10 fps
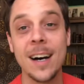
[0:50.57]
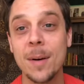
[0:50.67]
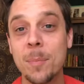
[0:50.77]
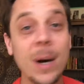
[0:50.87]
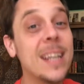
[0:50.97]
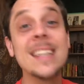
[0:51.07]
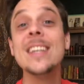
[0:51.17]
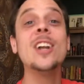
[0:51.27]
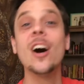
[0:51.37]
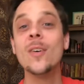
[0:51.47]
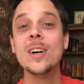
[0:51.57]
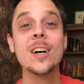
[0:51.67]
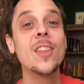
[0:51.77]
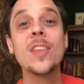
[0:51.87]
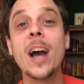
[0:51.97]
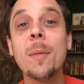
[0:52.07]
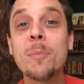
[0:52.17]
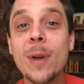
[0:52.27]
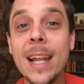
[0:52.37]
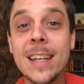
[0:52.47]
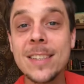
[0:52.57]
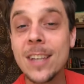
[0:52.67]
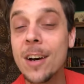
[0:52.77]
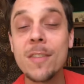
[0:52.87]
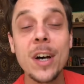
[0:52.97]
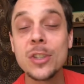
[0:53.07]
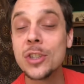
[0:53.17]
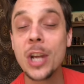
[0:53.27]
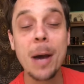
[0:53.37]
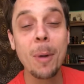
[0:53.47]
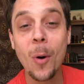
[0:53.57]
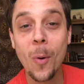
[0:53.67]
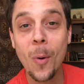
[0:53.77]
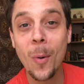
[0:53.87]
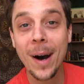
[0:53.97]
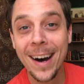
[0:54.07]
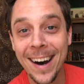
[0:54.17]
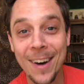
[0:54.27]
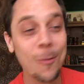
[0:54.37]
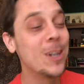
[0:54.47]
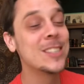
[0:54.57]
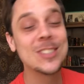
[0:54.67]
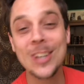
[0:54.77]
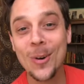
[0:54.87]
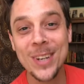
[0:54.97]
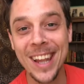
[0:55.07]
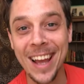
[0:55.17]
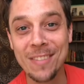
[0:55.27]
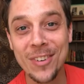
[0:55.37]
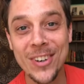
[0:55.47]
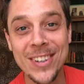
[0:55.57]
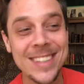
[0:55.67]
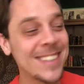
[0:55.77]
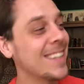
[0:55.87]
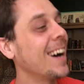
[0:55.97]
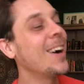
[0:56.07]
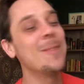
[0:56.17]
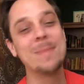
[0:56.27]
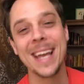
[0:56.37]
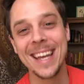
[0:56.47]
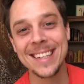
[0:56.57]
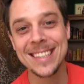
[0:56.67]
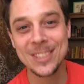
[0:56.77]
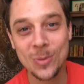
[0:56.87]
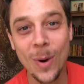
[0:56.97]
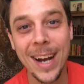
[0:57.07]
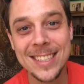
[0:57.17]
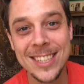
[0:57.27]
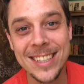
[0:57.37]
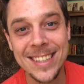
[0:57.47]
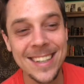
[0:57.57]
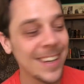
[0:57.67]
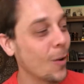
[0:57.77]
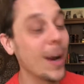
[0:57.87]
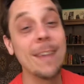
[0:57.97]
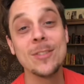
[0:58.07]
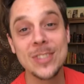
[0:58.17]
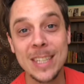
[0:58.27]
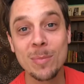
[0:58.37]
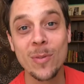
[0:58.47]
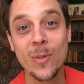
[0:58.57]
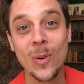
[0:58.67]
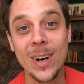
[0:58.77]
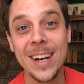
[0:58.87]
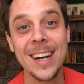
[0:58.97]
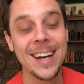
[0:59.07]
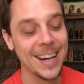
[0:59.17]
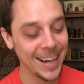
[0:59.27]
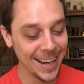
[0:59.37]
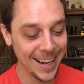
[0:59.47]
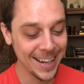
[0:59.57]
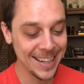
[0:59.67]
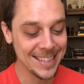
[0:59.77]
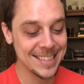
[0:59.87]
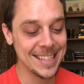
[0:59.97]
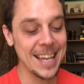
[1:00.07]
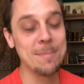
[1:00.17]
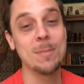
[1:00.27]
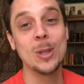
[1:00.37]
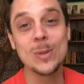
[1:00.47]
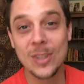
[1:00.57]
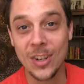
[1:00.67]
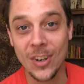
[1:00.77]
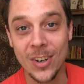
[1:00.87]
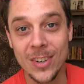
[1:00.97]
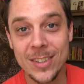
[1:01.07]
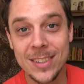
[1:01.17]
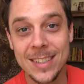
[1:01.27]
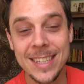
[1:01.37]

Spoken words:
But The Umbrellas of Cherbourg was so delightful. Oh man, did you watch it or have you seen it before? It's a musical.